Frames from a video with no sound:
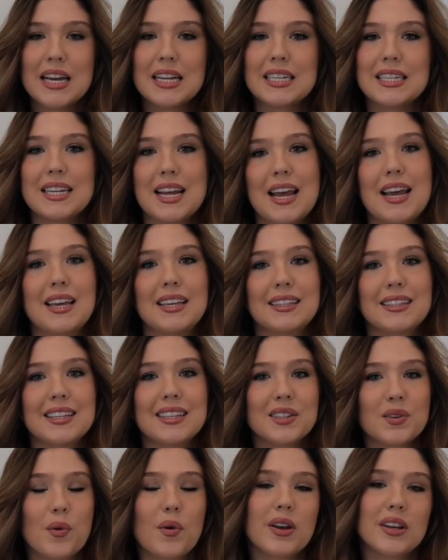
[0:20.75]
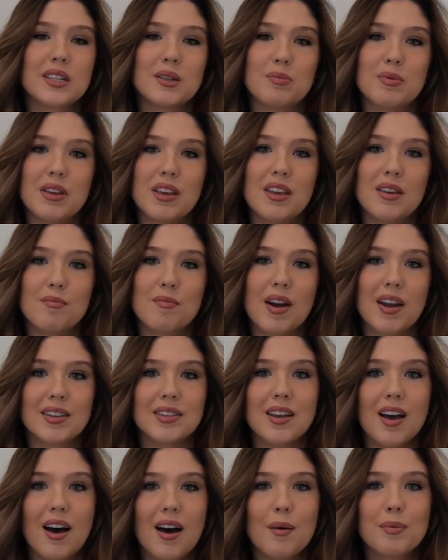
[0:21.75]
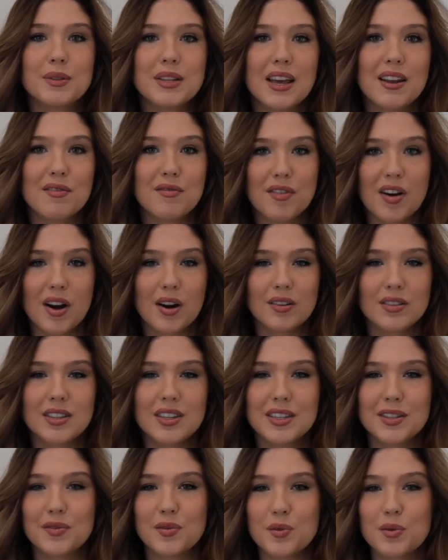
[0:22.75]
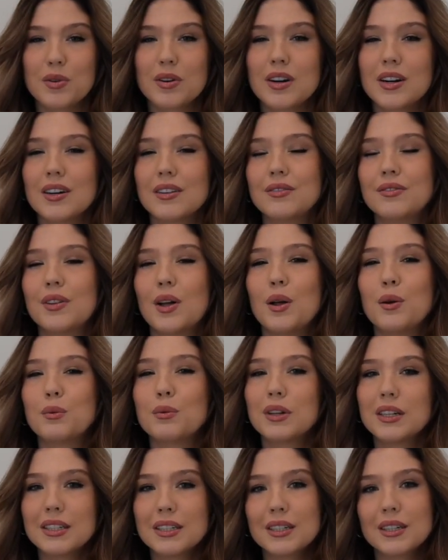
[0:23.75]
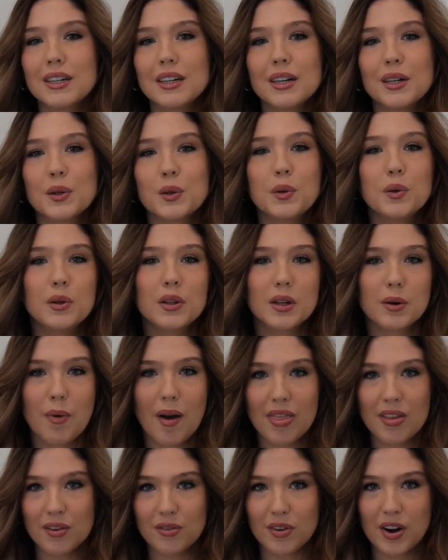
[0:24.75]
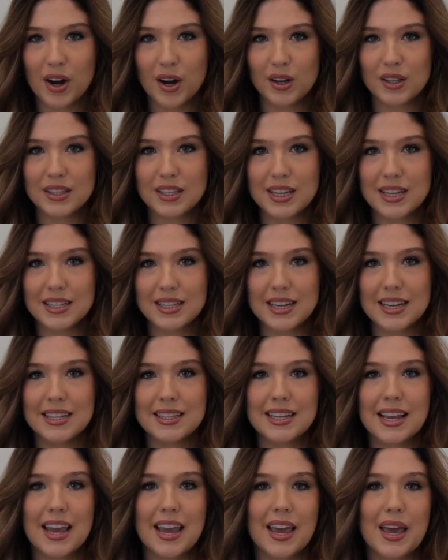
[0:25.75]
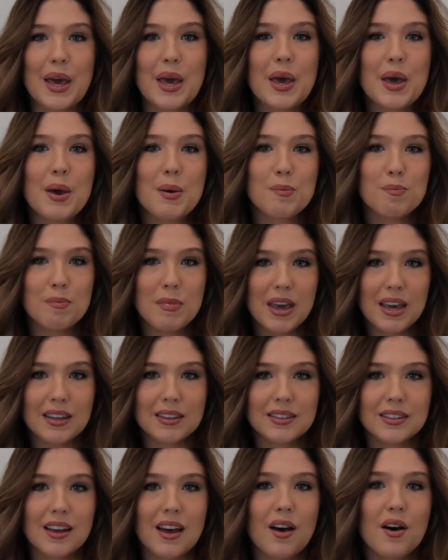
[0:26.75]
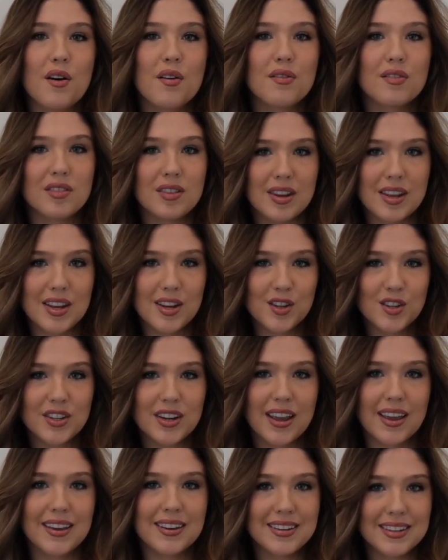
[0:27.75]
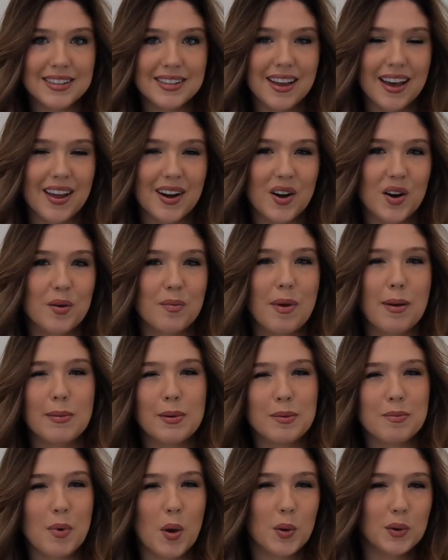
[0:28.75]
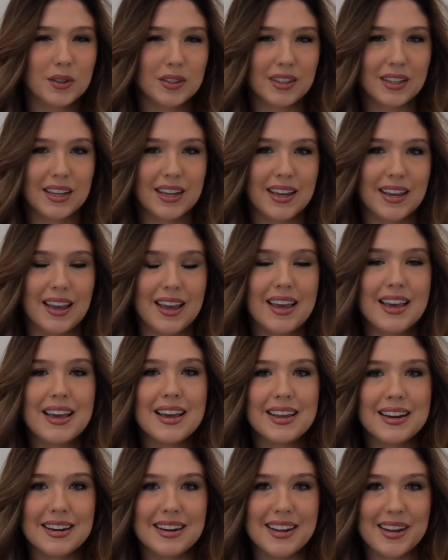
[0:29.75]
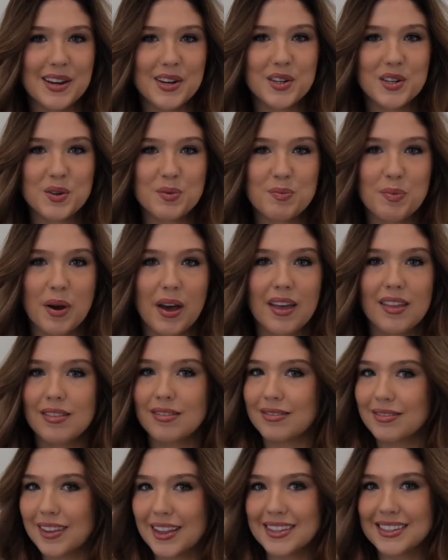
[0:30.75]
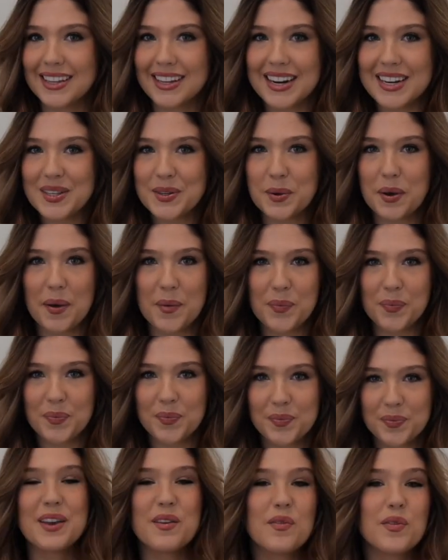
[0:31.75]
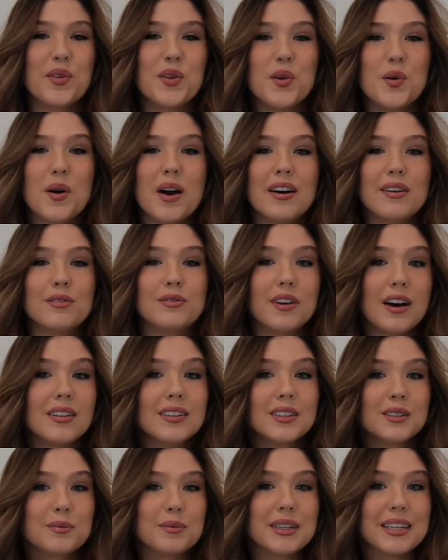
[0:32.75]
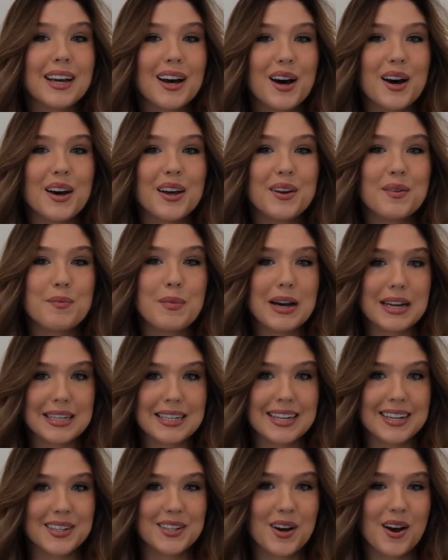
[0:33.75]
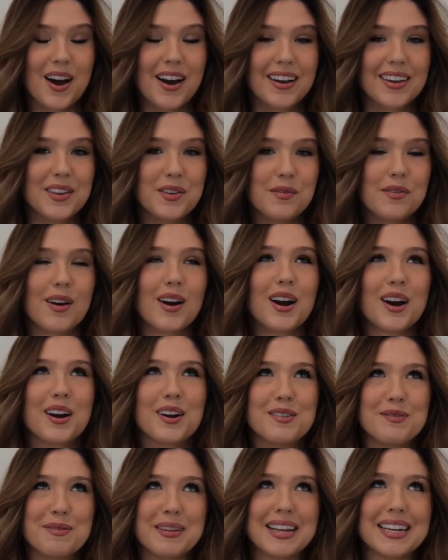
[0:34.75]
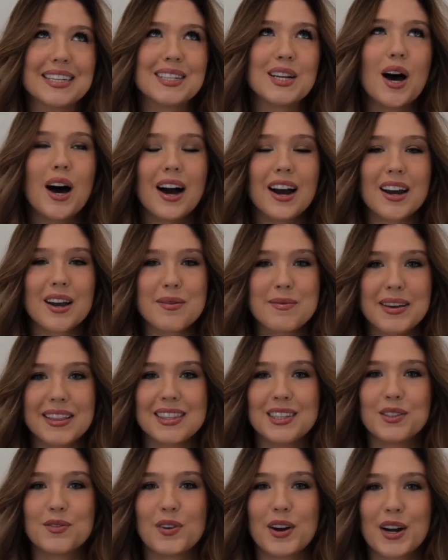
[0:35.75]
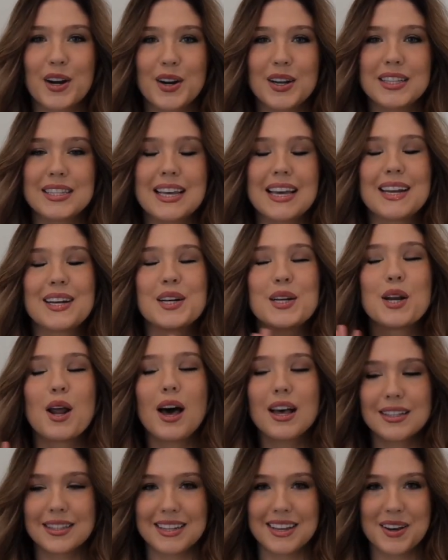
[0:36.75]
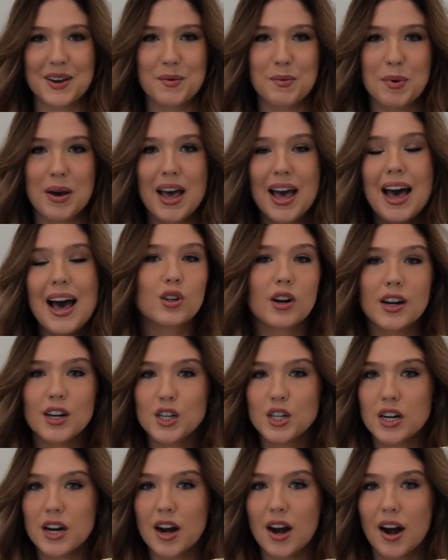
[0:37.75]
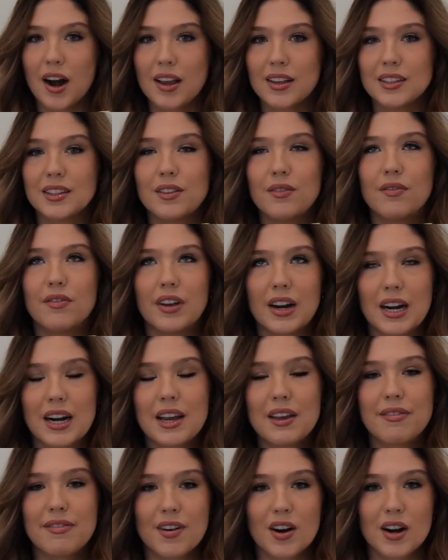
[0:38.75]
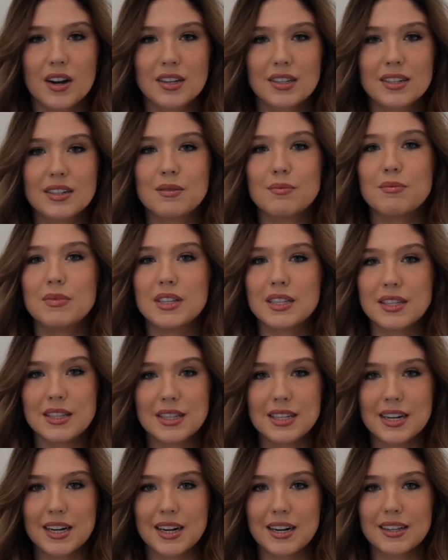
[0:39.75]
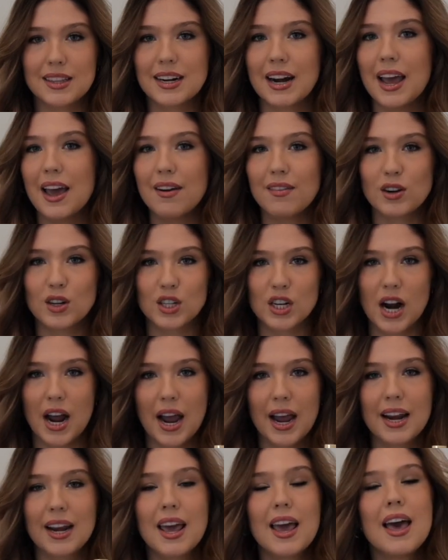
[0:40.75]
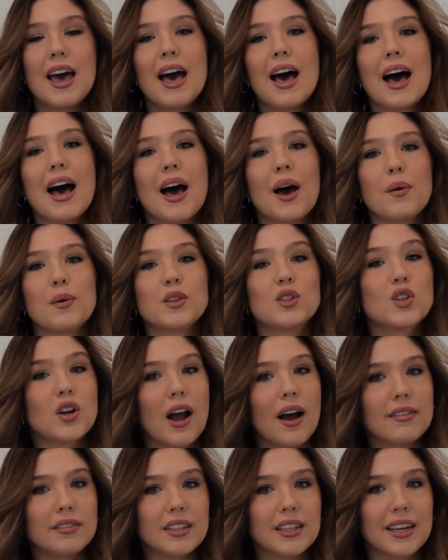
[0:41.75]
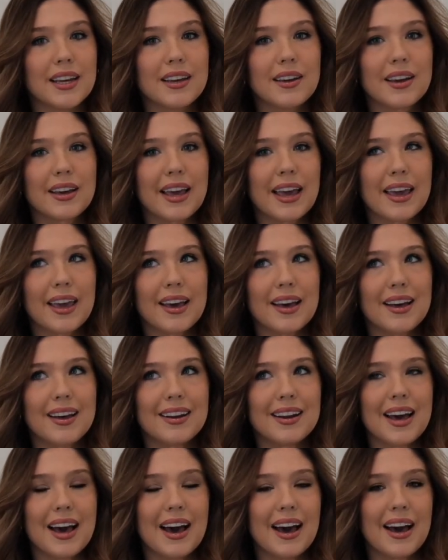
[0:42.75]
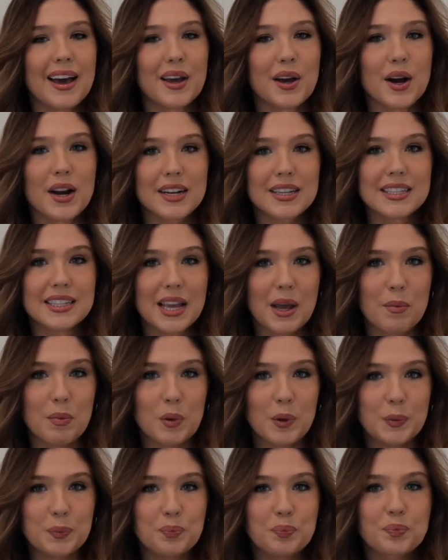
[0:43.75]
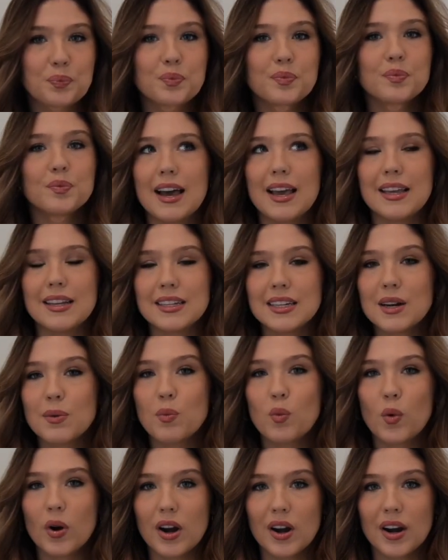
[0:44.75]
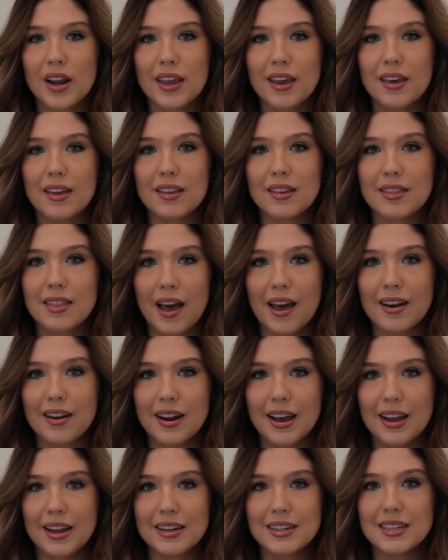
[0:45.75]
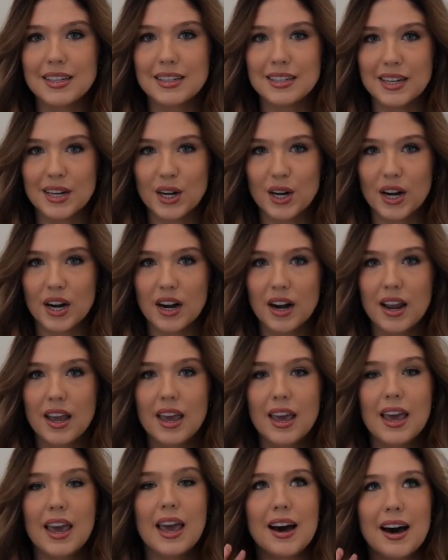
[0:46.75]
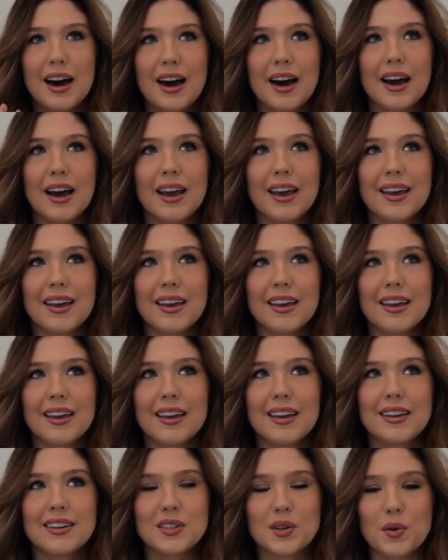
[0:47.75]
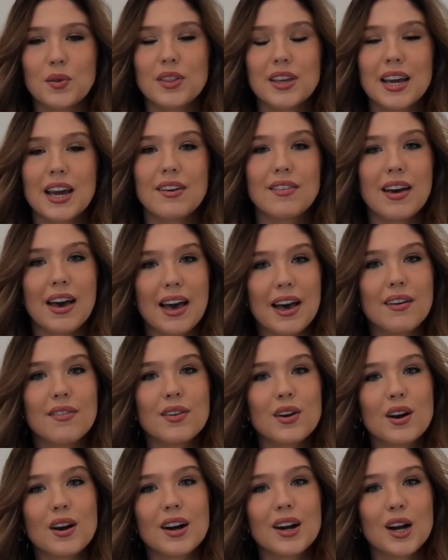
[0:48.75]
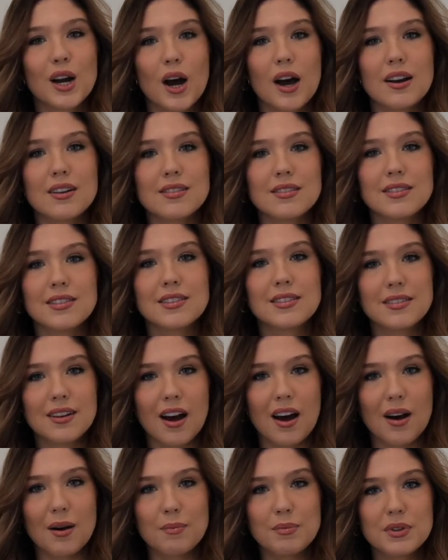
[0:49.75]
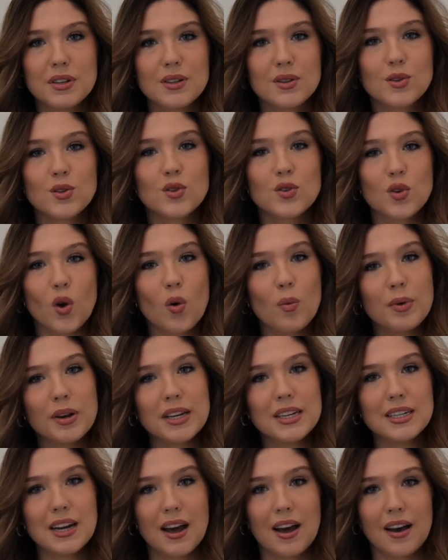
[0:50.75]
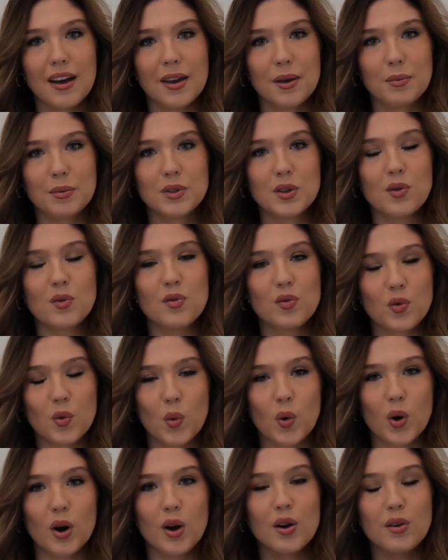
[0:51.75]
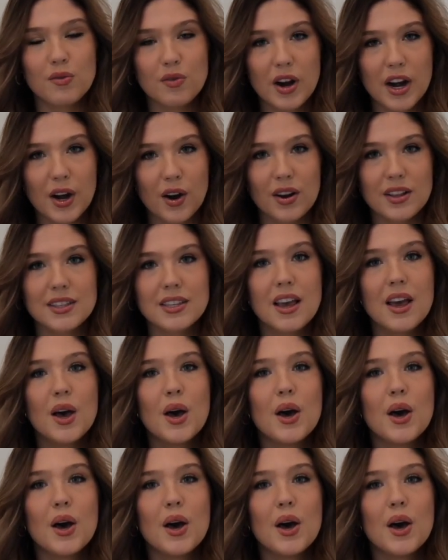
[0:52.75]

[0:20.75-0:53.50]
Today's is going to be my top 10 fragrances for fall winter, cooler weather fragrances. It's a mix of niche and designer, maybe mostly niche, but let's get into it. If you have followed me on my TikTok, you've heard me talk about this fragrance ad nauseam. Treasure is the very first mise en serre that I ever tried. I was traveling and I got a sample, ended up wearing it that night to dinner. I don't think I've ever gotten stopped so many times for a fragrance.